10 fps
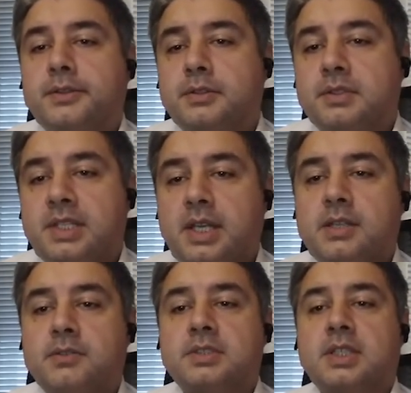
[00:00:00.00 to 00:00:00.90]
today
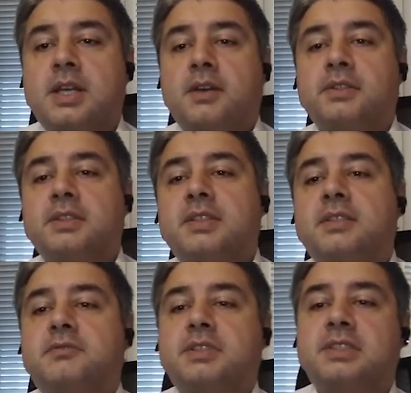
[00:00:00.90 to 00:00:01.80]
use accountants
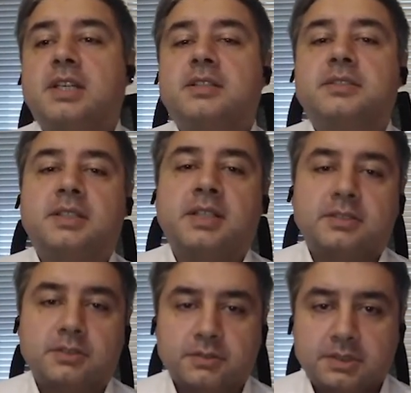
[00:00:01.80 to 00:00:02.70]
as resellers and
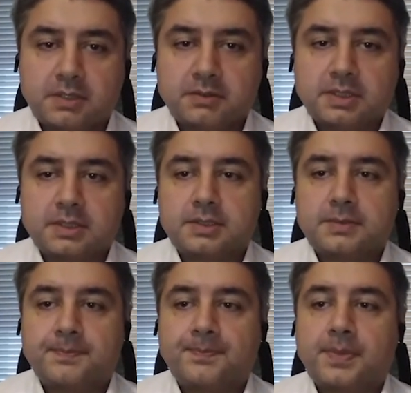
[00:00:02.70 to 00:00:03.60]
as
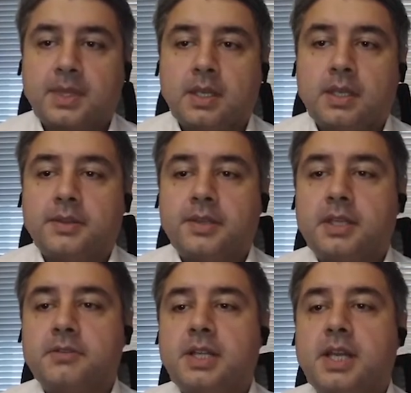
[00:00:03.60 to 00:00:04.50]
consultants. They
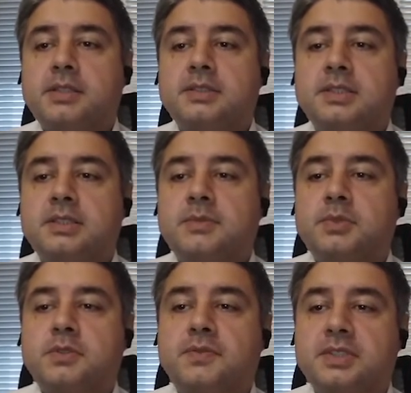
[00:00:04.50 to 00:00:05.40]
create systems
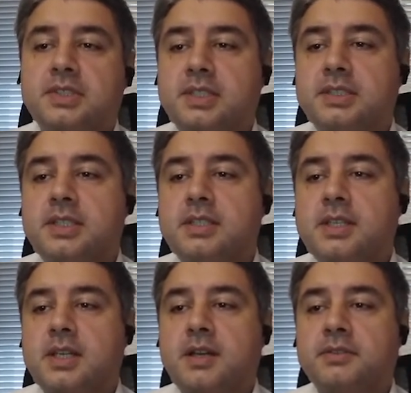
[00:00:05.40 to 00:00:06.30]
to facilitate the
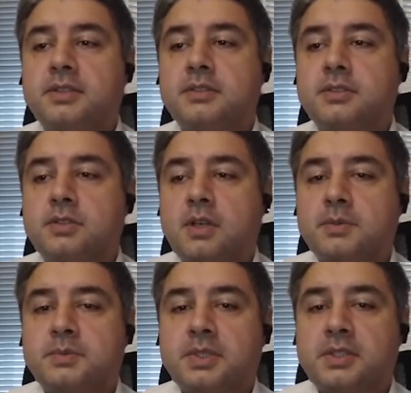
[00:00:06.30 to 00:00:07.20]
accountants'
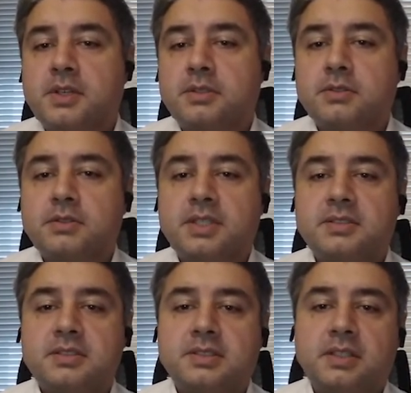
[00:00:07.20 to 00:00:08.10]
jobs, but not to
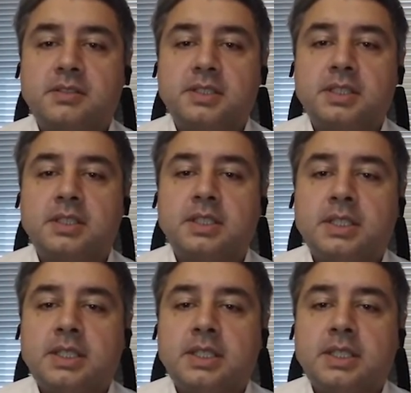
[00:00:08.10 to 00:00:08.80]
necessarily